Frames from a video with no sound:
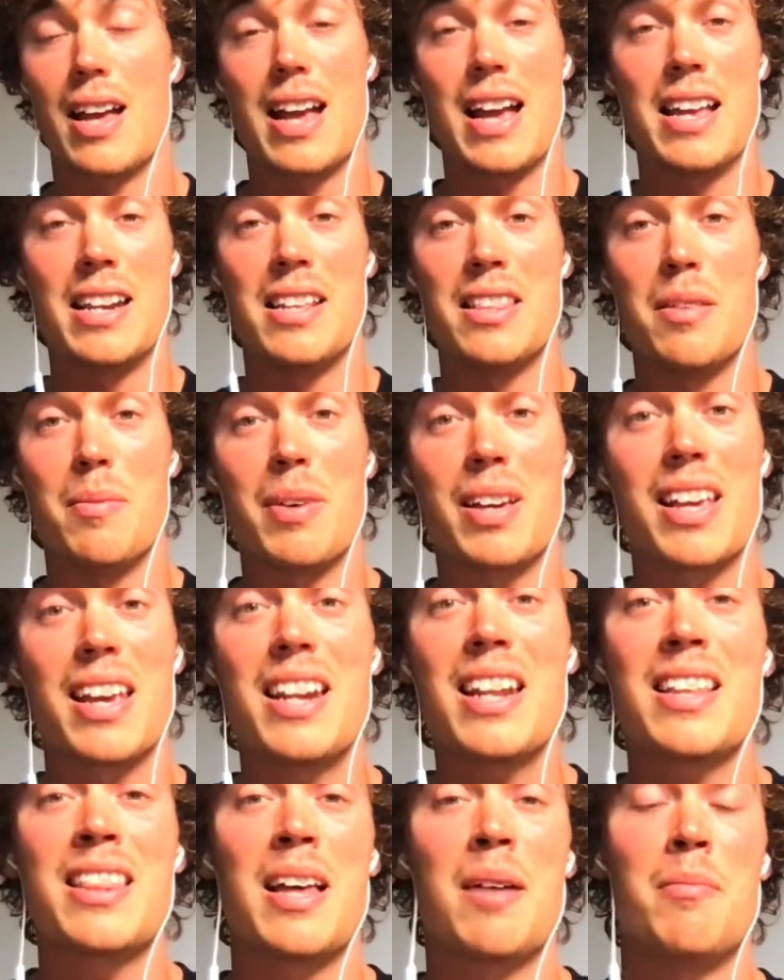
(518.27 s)
in the
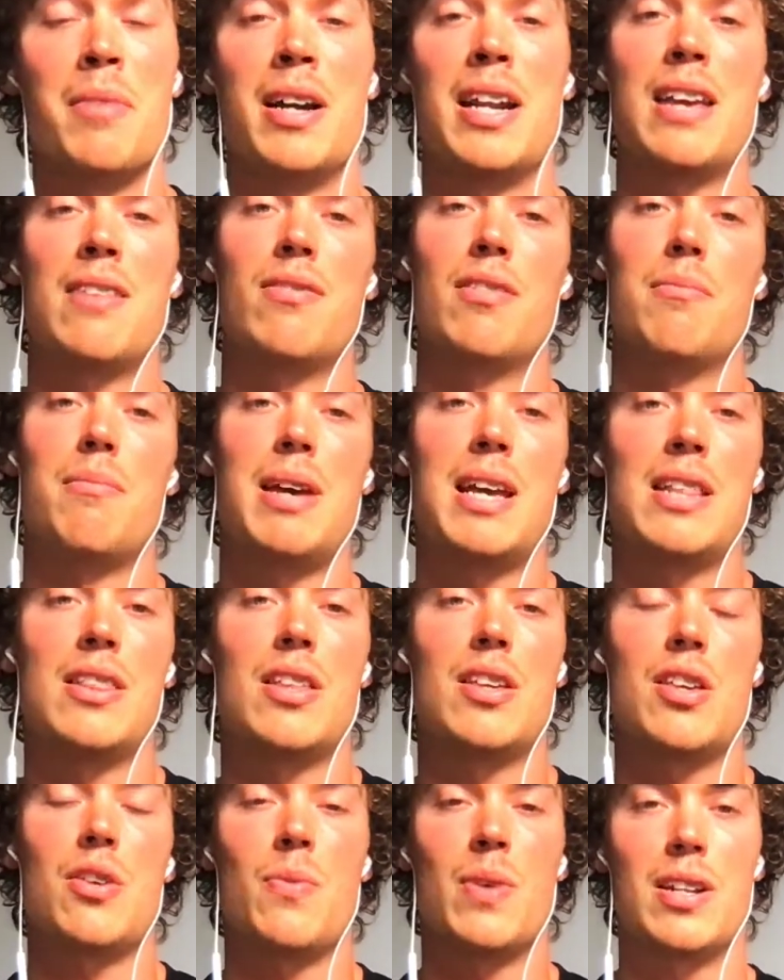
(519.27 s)
beginning, that might even mean that
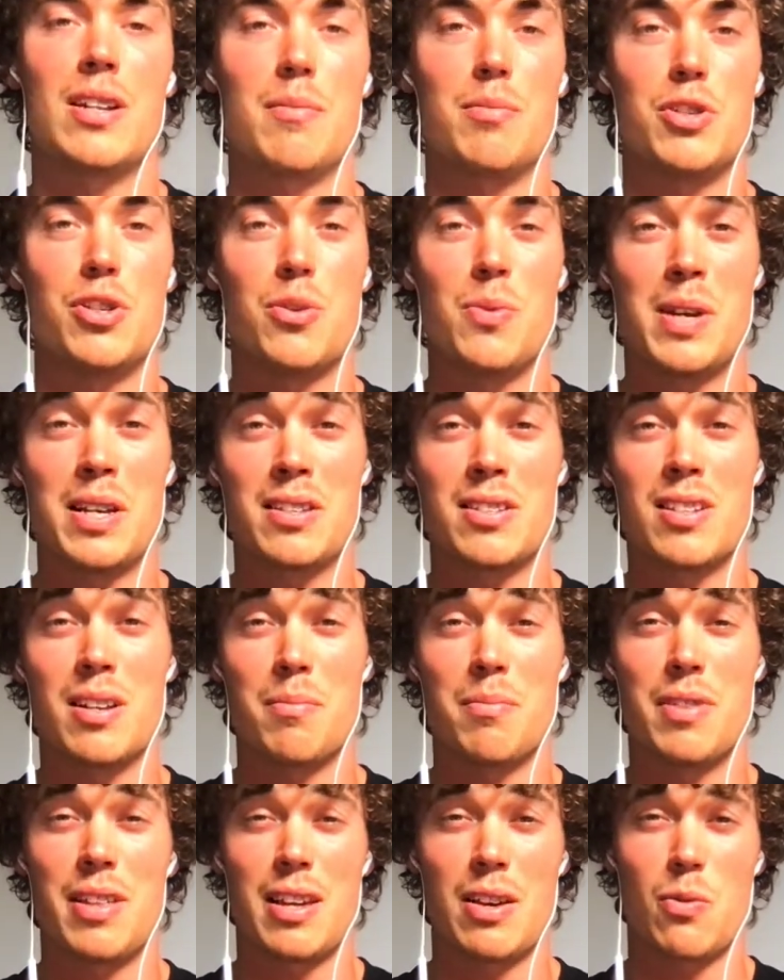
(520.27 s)
you end up doing
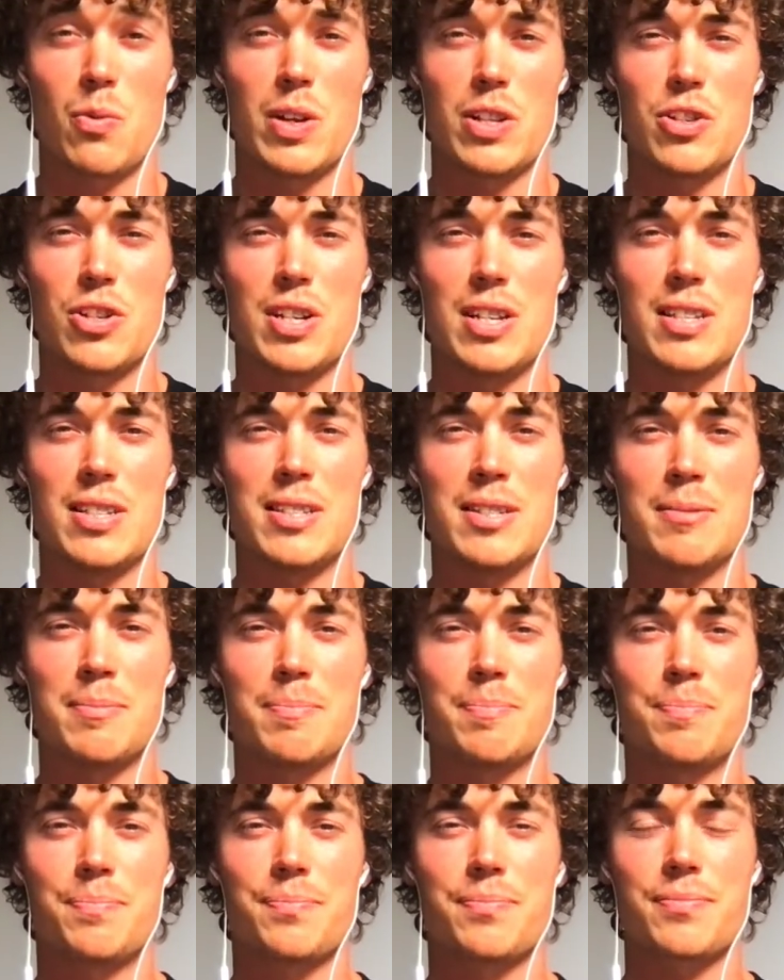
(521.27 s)
something which is
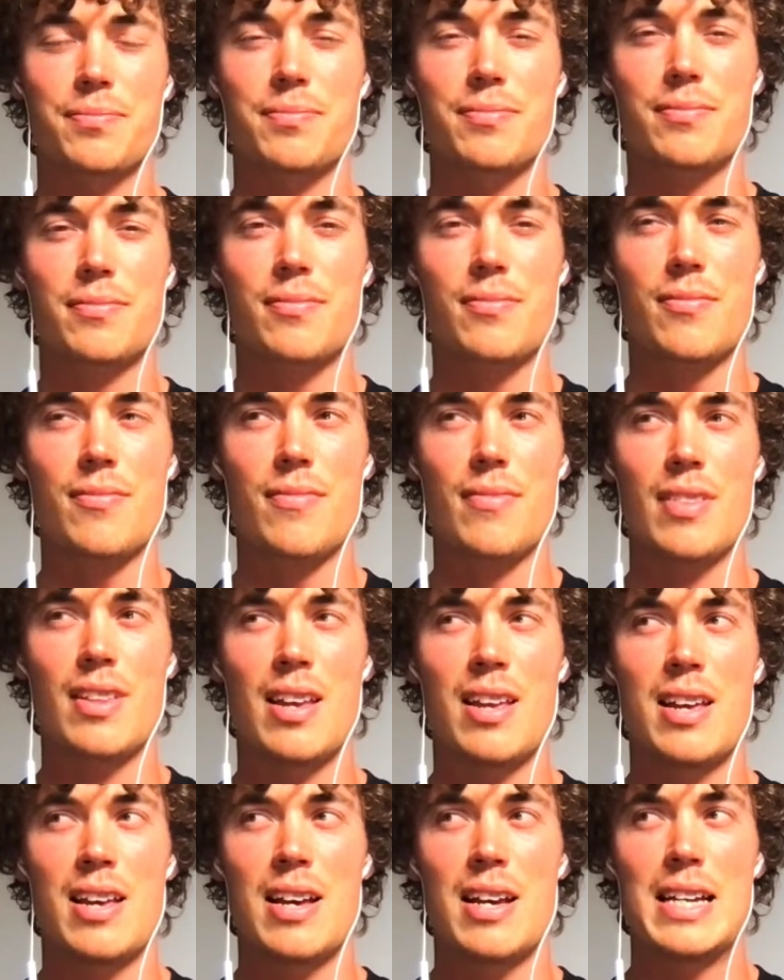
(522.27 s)

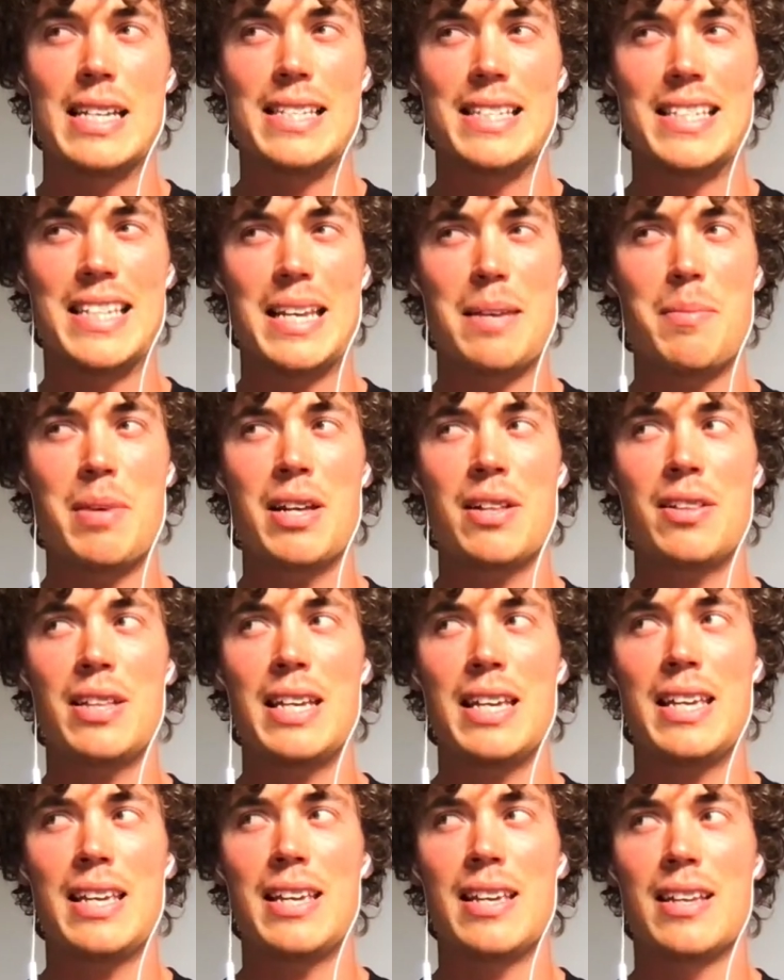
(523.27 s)

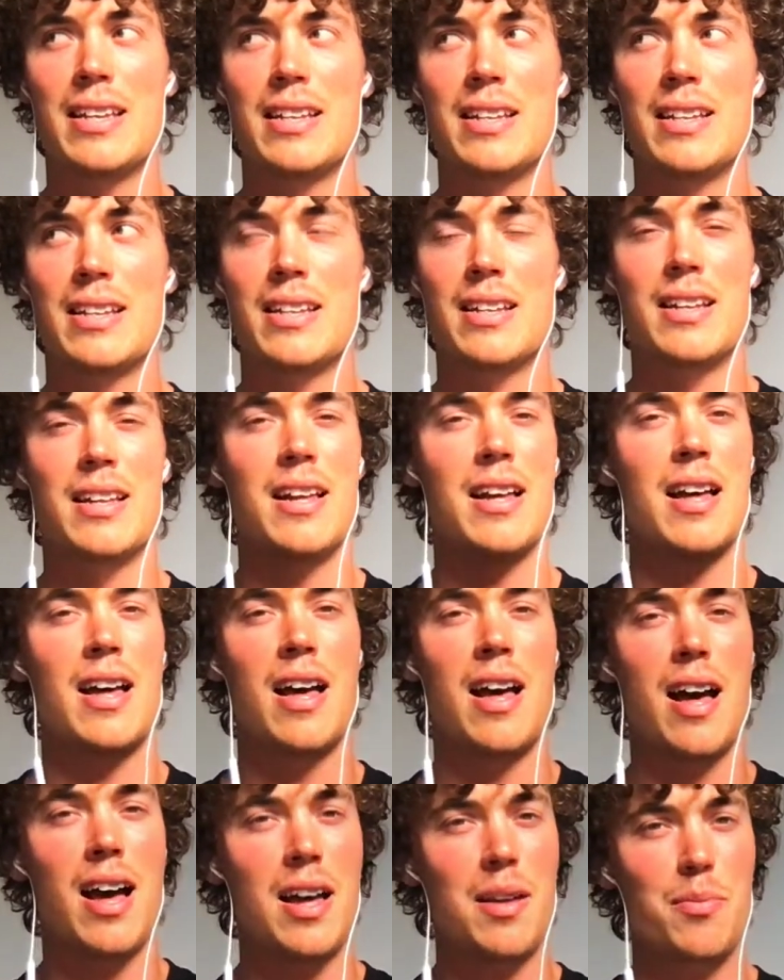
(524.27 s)
seemingly
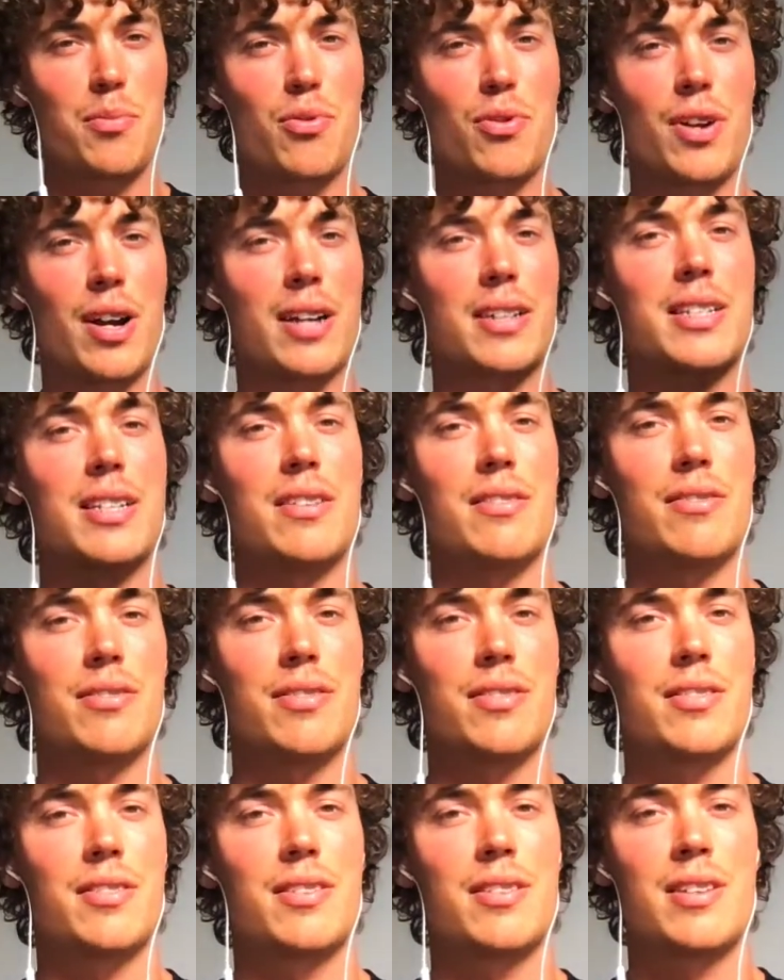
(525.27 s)
unproductive,
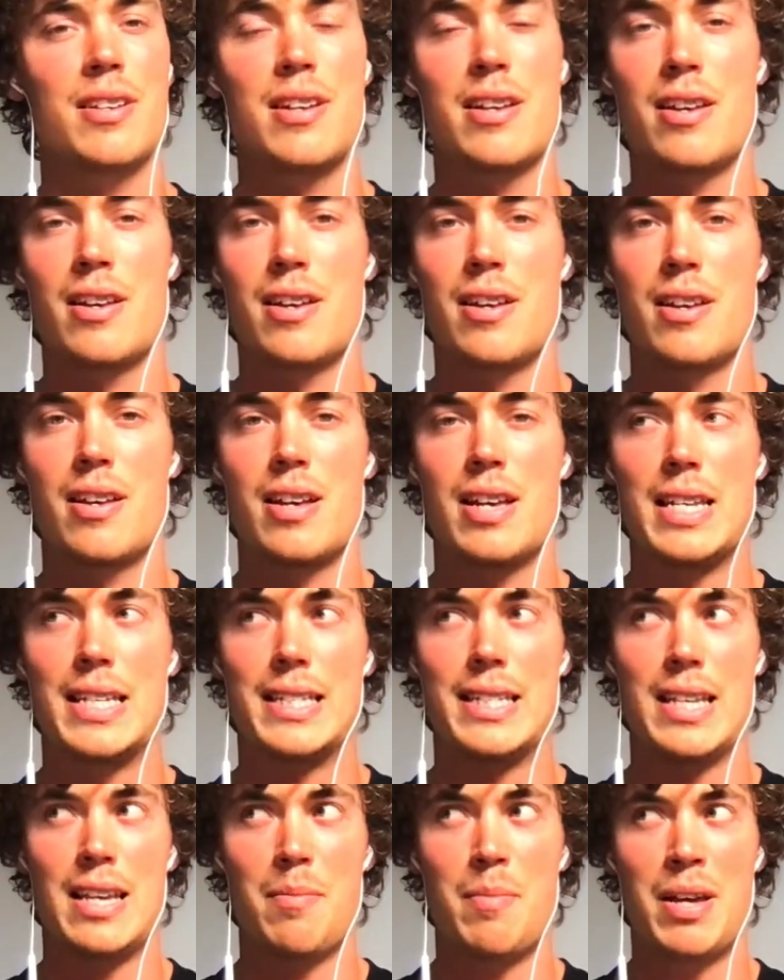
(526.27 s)

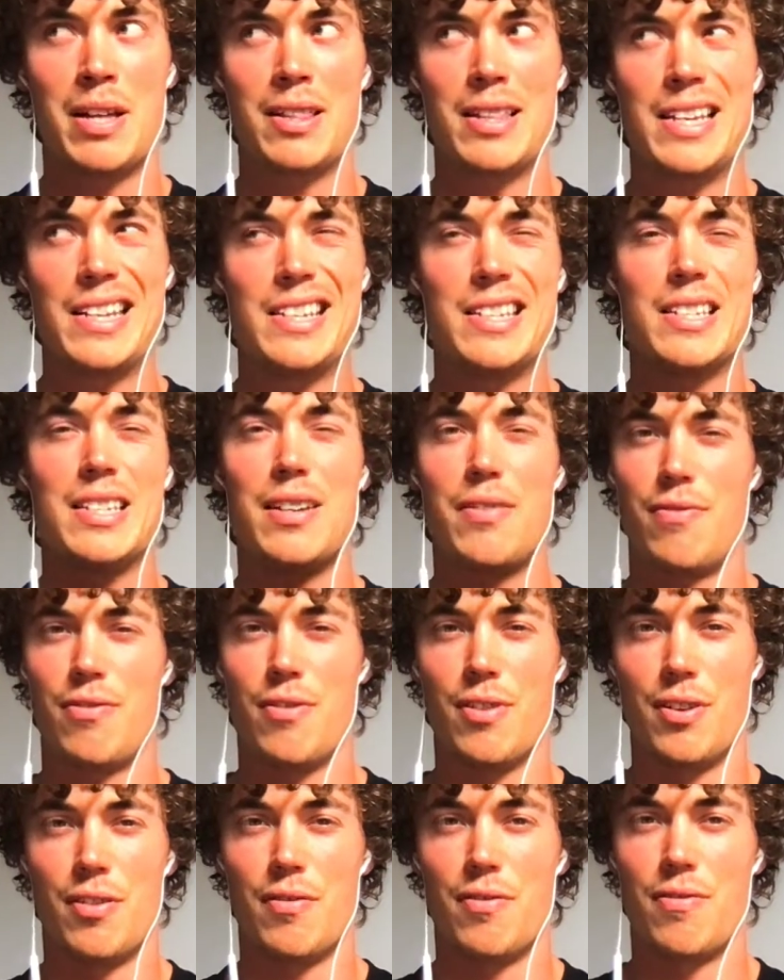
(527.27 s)
seemingly
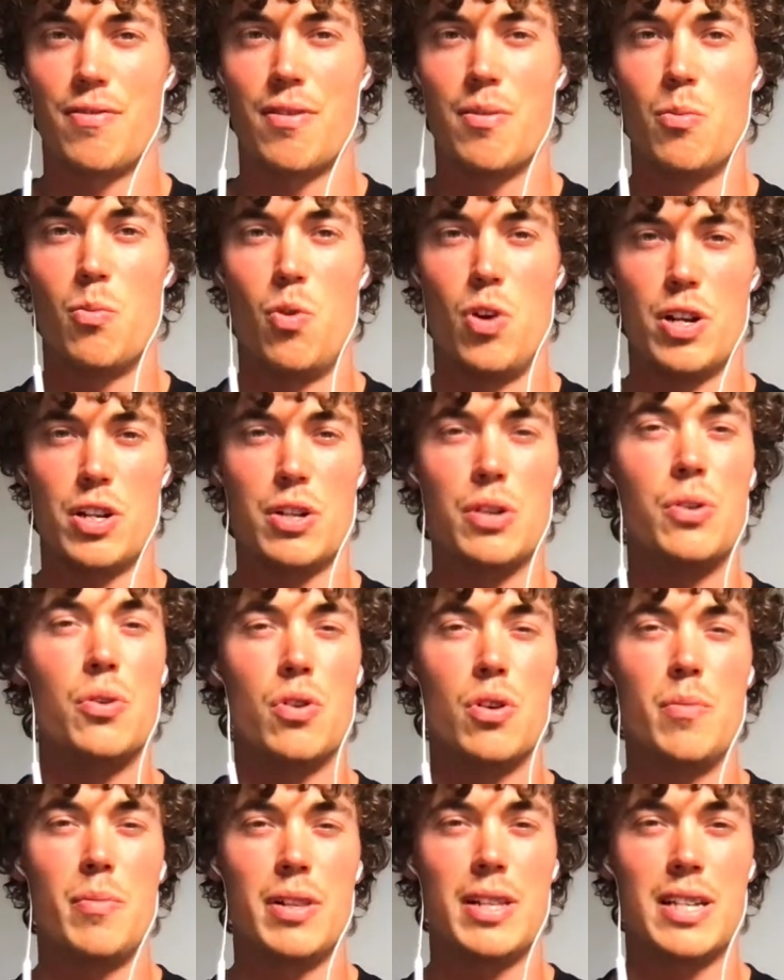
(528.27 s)
different from what you
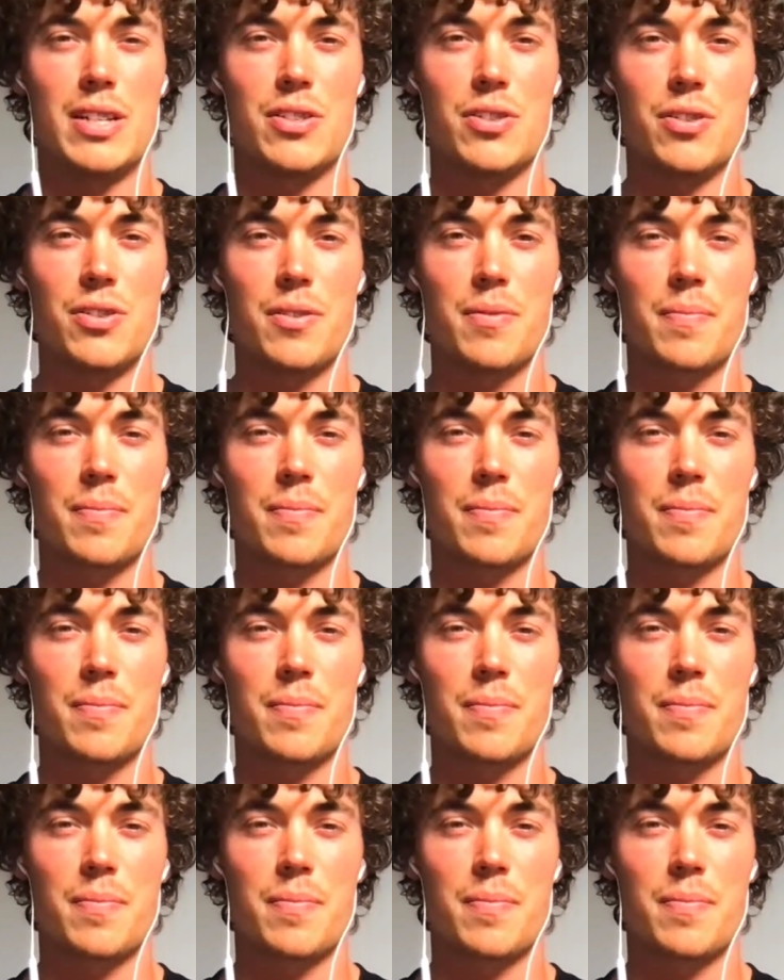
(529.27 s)
normally do.